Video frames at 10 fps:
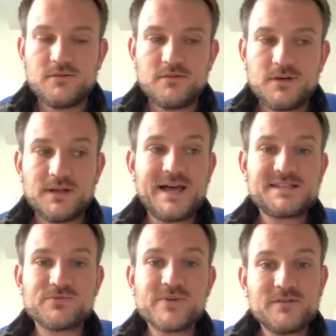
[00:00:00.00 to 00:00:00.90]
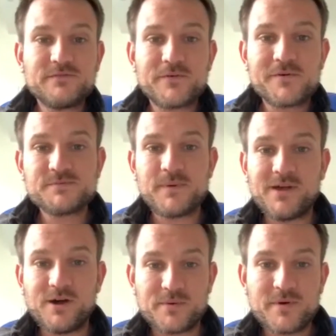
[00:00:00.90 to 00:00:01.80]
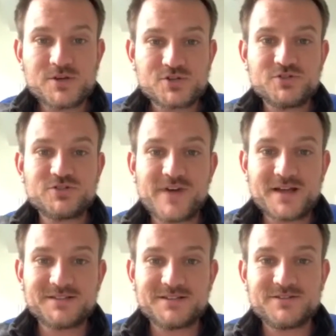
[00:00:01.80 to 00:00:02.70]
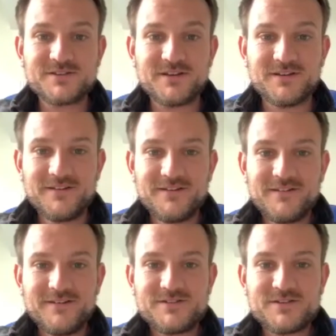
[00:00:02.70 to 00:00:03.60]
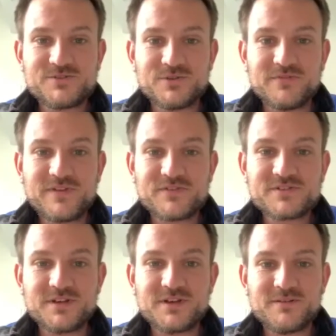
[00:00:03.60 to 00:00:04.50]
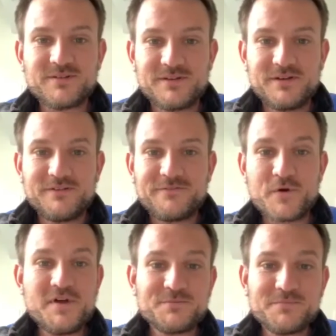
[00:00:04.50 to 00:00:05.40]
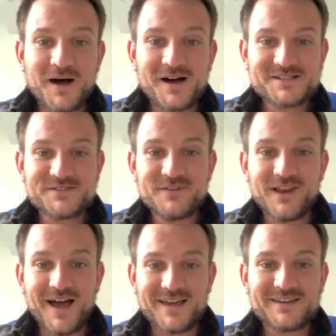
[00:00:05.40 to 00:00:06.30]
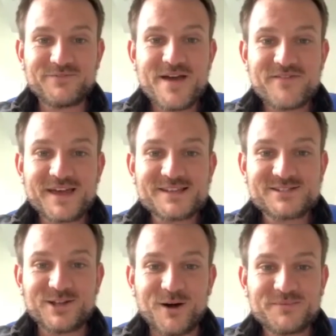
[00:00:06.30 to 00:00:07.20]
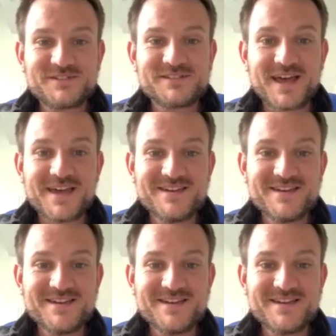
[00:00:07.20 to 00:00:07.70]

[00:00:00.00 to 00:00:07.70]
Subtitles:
a letter written for us by operations director to sort of give us a freedom pass, if you like, if we ever get stopped, to say,